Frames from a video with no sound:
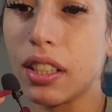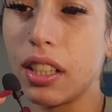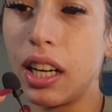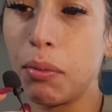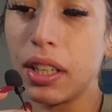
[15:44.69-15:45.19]

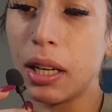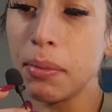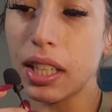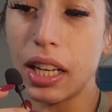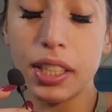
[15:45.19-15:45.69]
When it
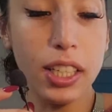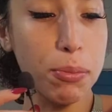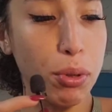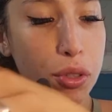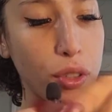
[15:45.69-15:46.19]
comes to ideas
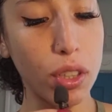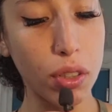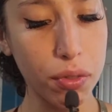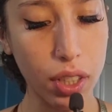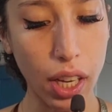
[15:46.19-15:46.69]

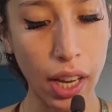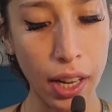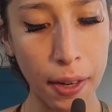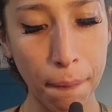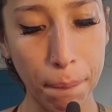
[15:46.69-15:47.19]
preserved
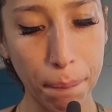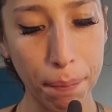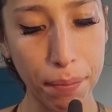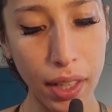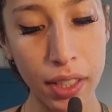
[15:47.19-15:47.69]
and
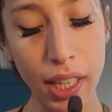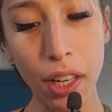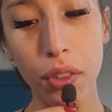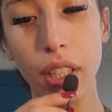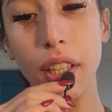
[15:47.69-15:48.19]

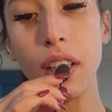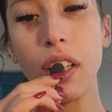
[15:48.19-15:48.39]
integrity,